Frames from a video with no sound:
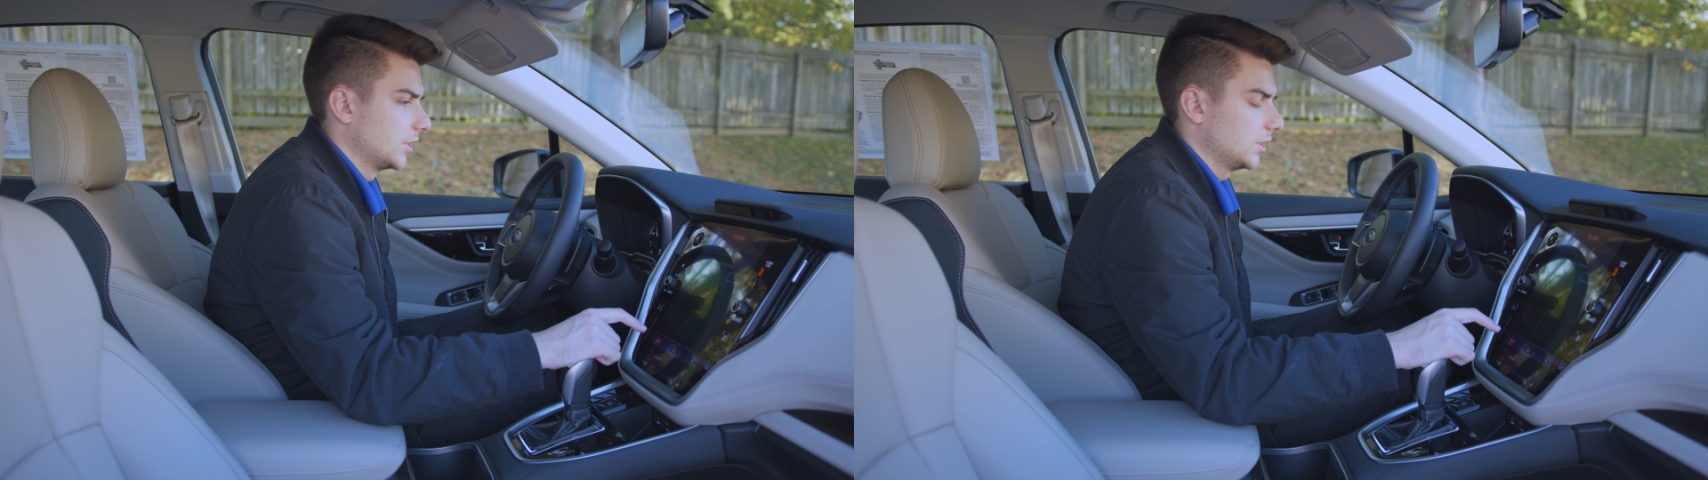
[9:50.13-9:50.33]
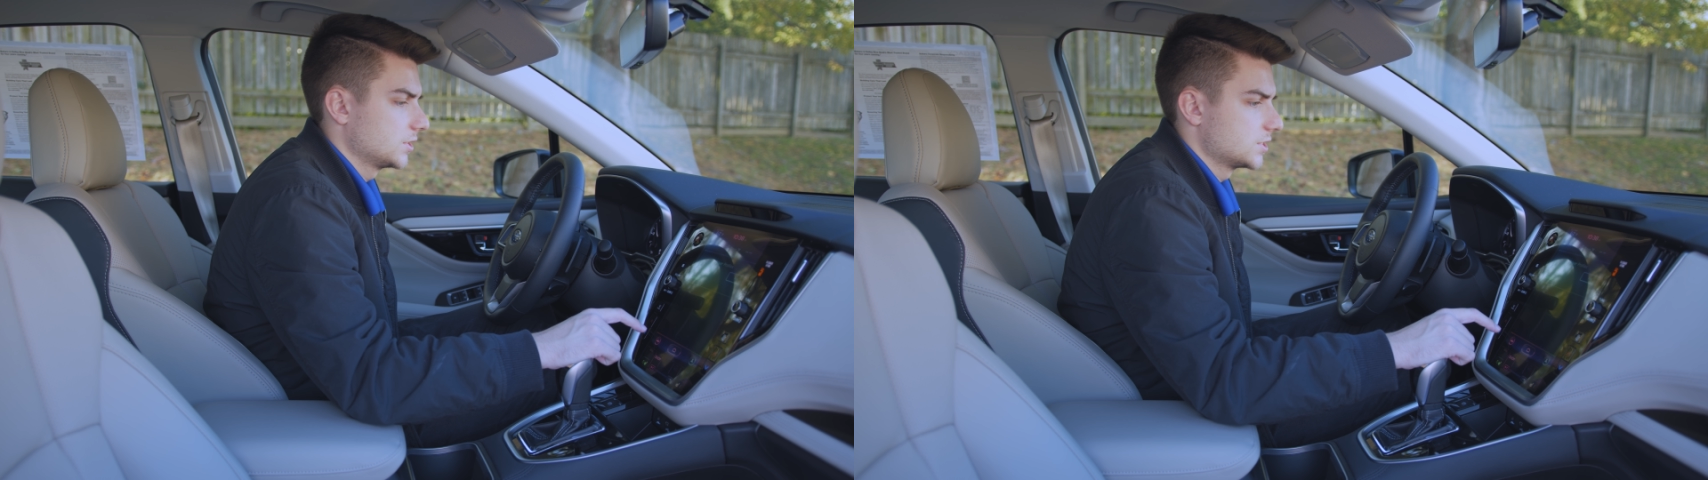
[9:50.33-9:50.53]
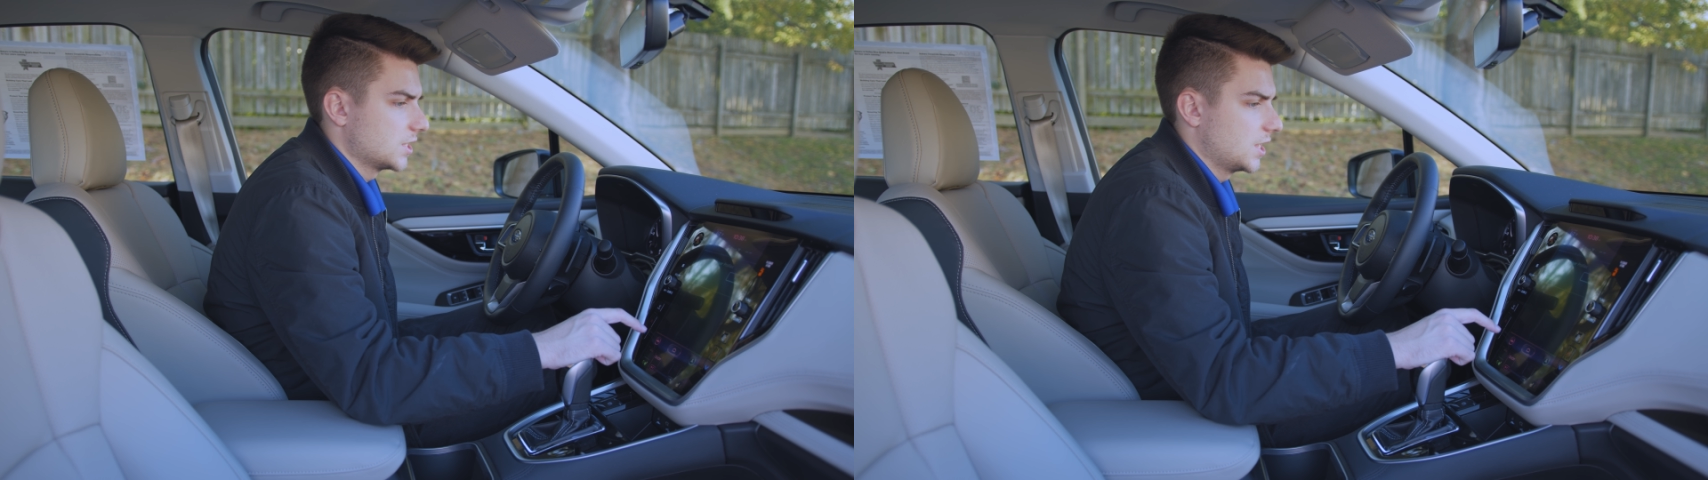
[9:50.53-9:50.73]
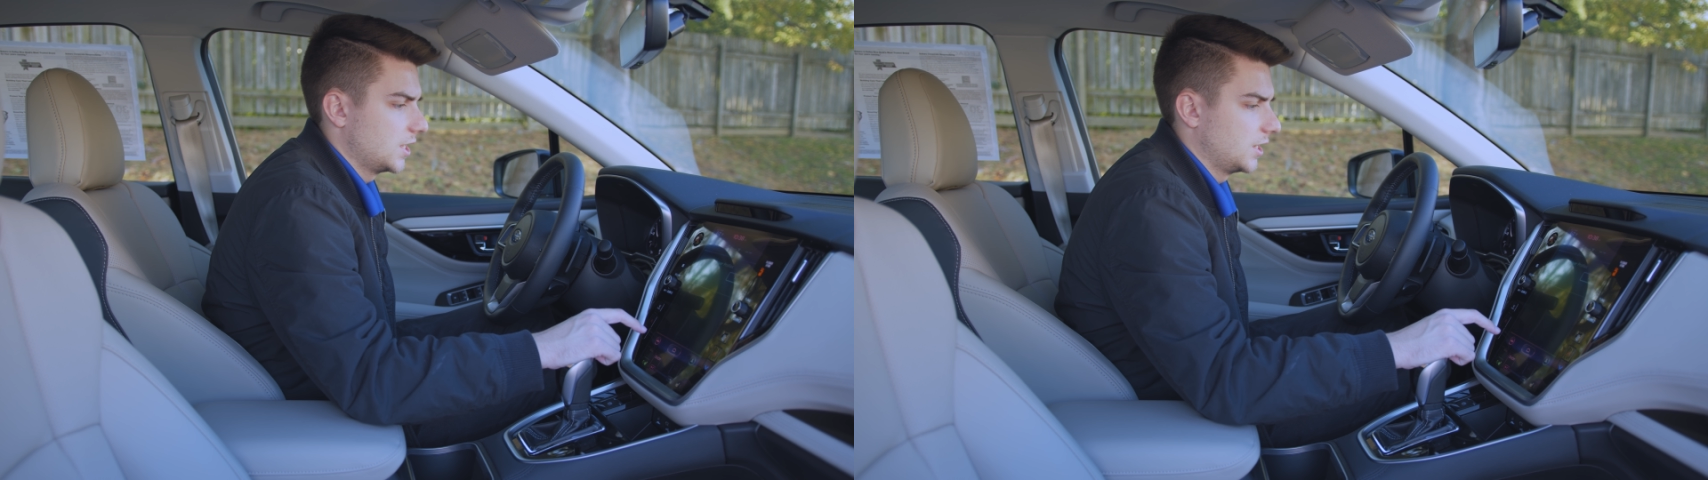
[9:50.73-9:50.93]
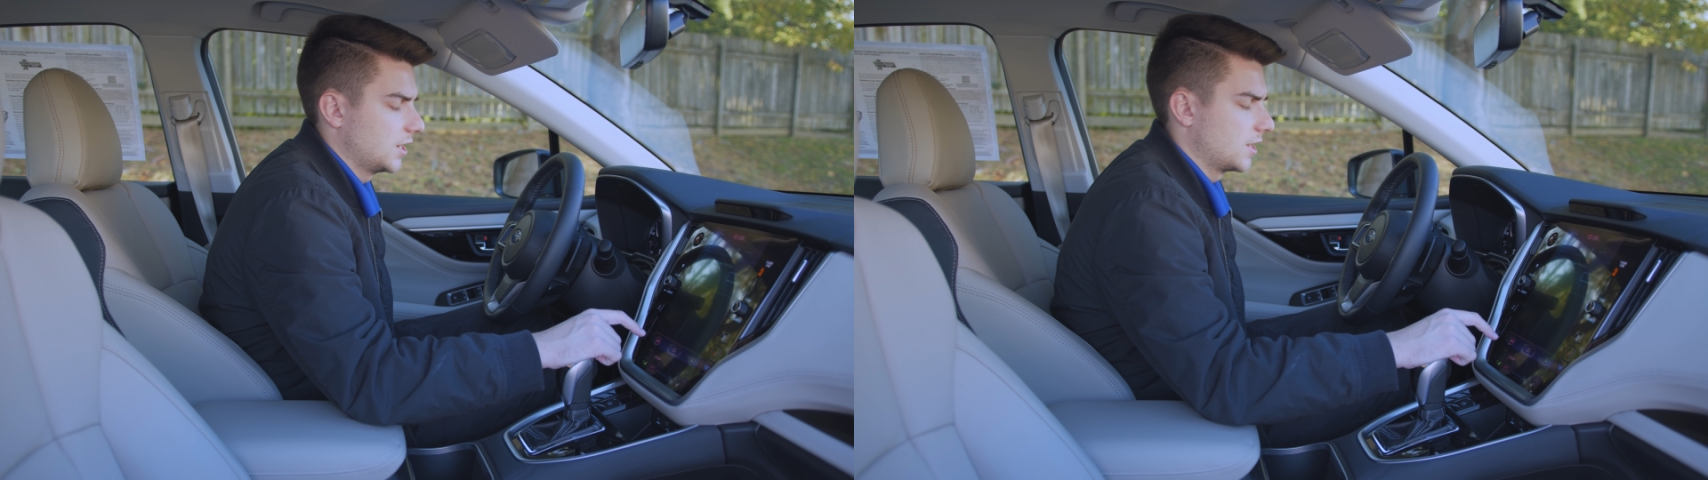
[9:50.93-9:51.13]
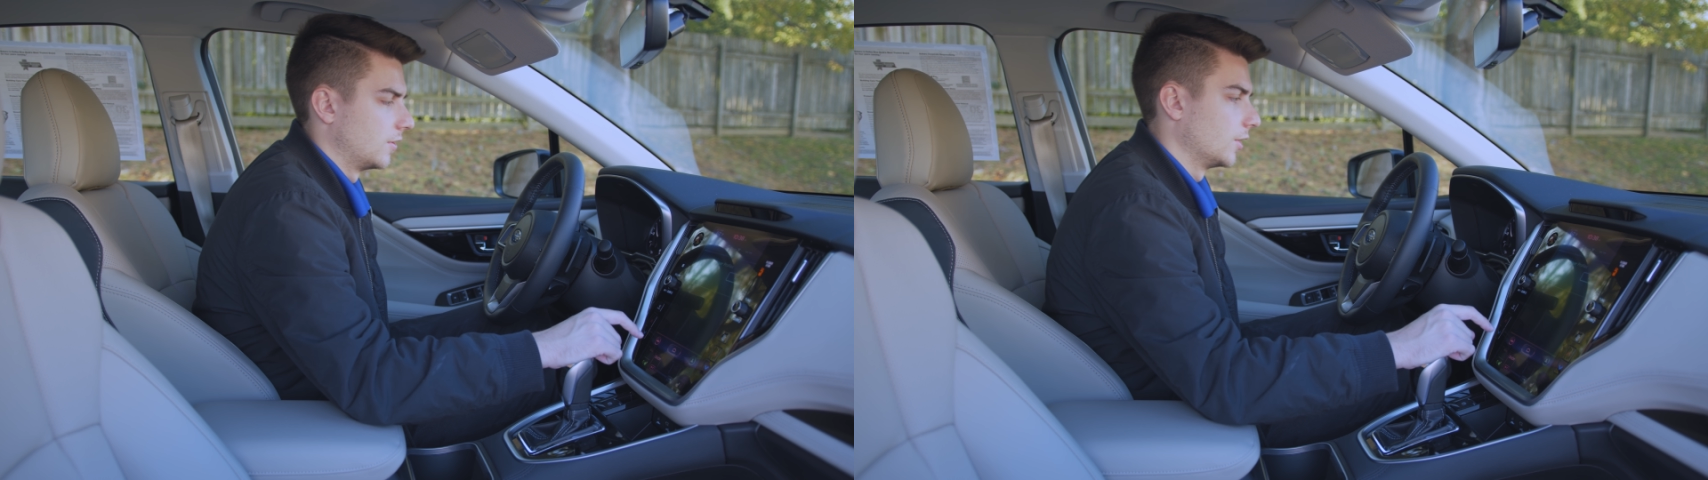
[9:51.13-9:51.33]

Let's say, I don't